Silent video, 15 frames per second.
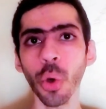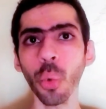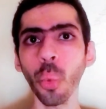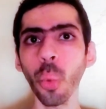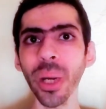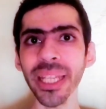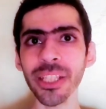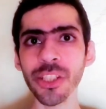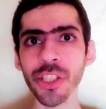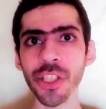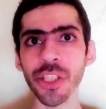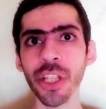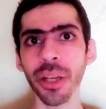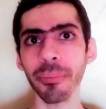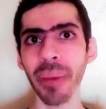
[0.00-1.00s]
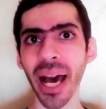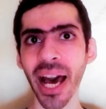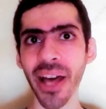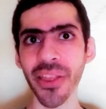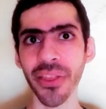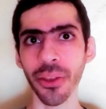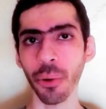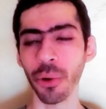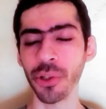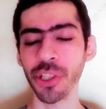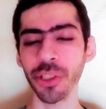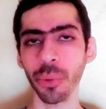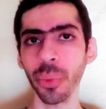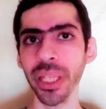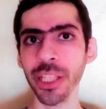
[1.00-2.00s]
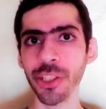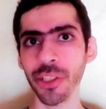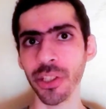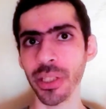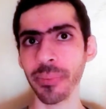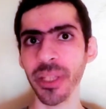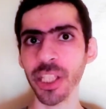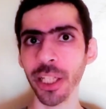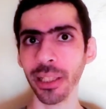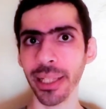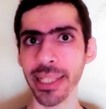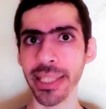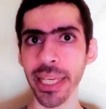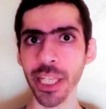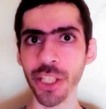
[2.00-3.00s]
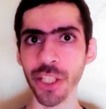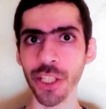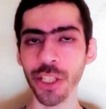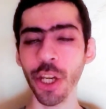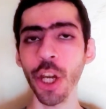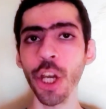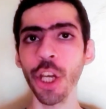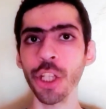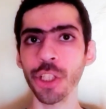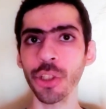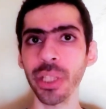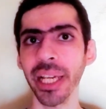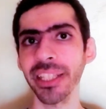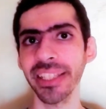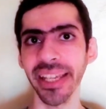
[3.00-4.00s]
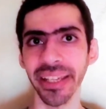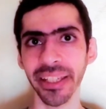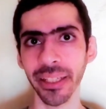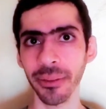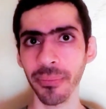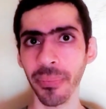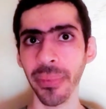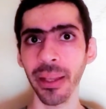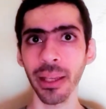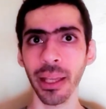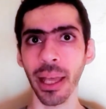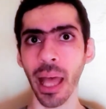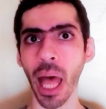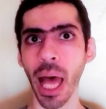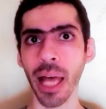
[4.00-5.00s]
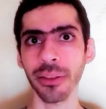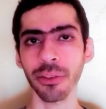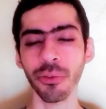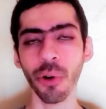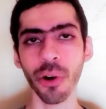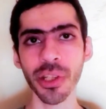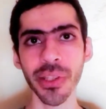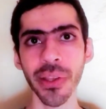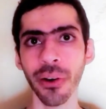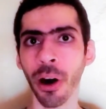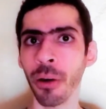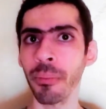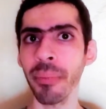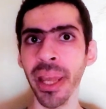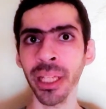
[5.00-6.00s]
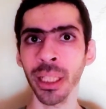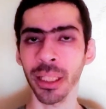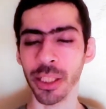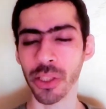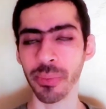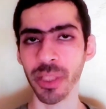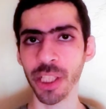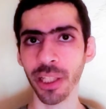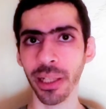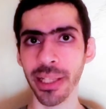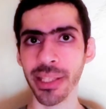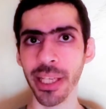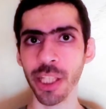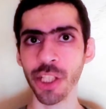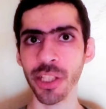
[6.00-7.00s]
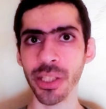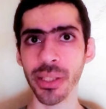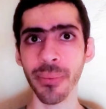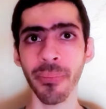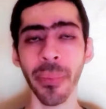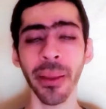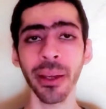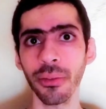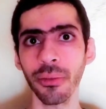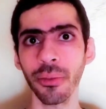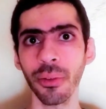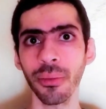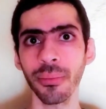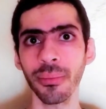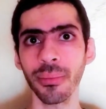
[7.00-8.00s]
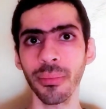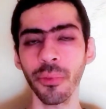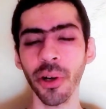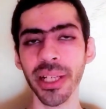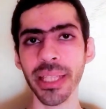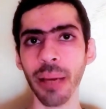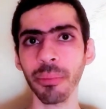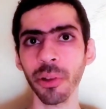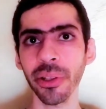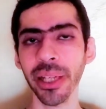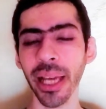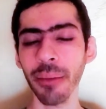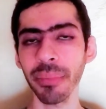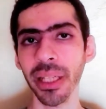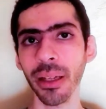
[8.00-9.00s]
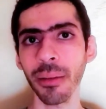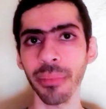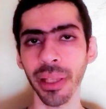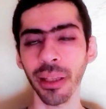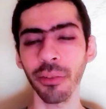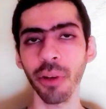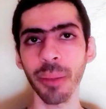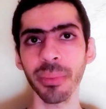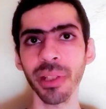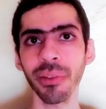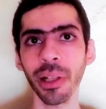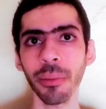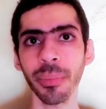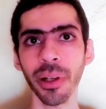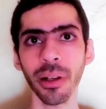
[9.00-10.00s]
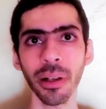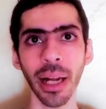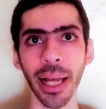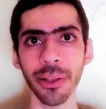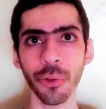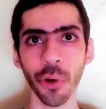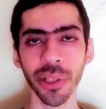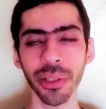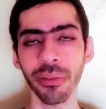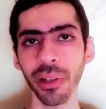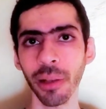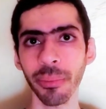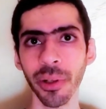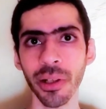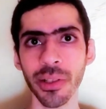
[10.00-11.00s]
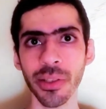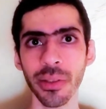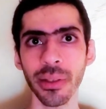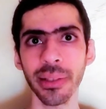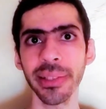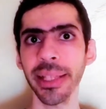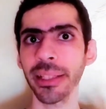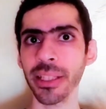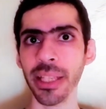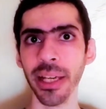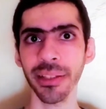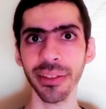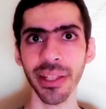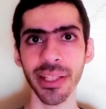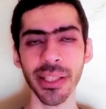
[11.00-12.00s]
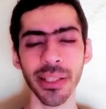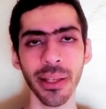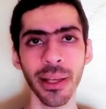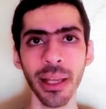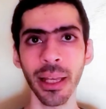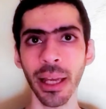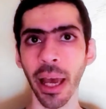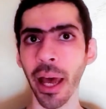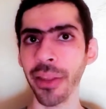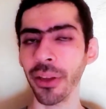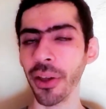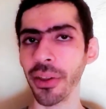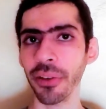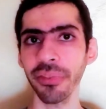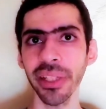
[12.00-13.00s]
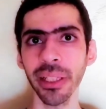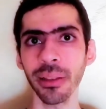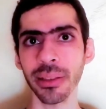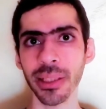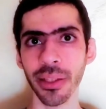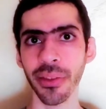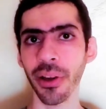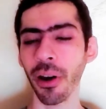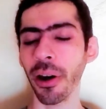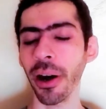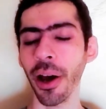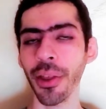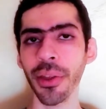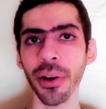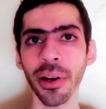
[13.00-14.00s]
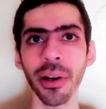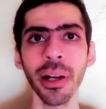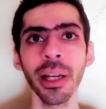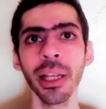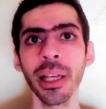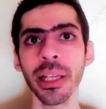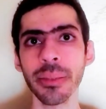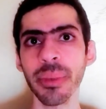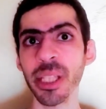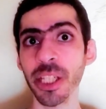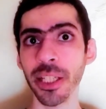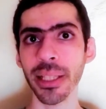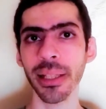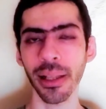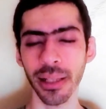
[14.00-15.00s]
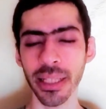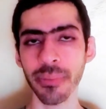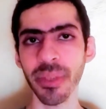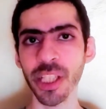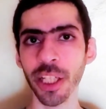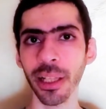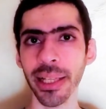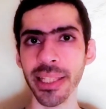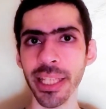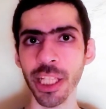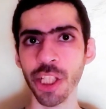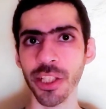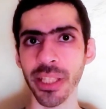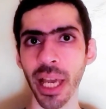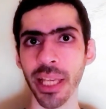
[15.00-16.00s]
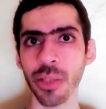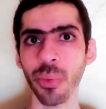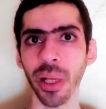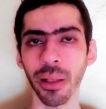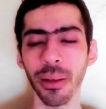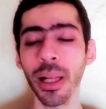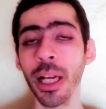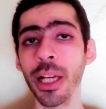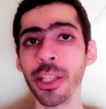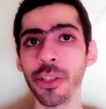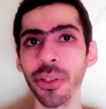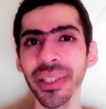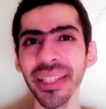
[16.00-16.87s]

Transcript: which path or which specialization should I take? And of course, there are many specializations. For example, you can become a web developer, Android developers, data scientist, and other fields. There are other specializations as well. So you